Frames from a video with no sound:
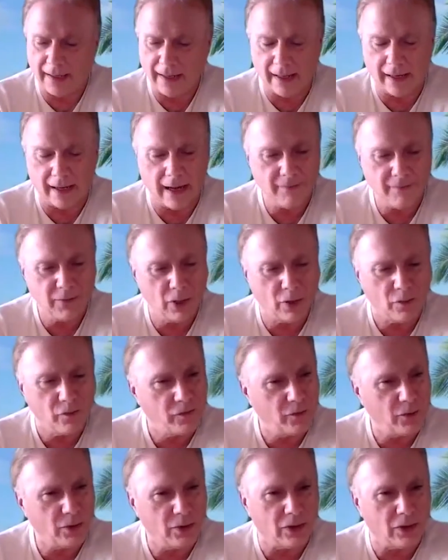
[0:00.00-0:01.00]
And I'm no
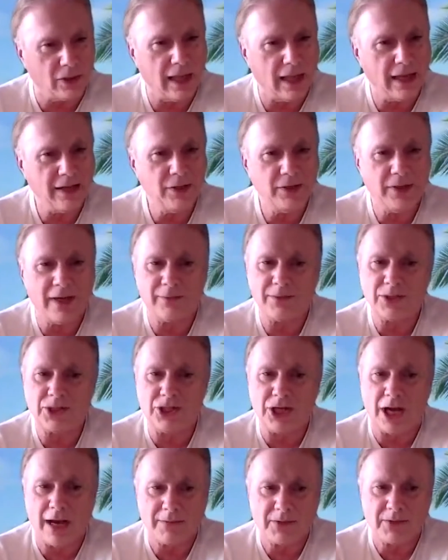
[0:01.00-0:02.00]
fool. I knew that was
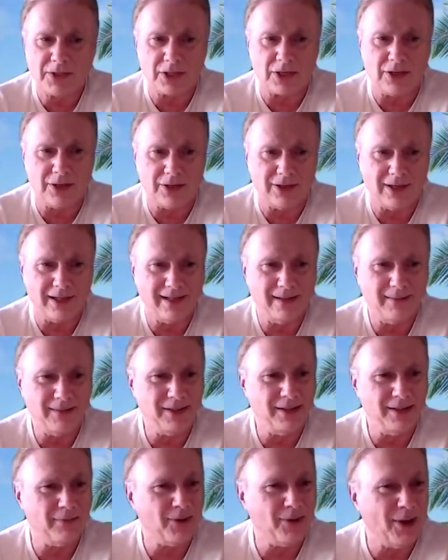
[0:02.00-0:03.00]
job security. I
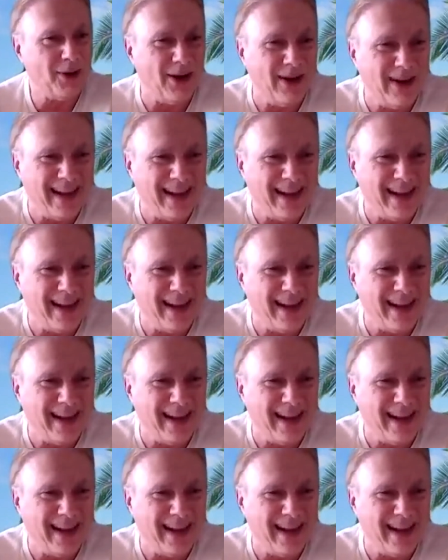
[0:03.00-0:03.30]
mean, the more...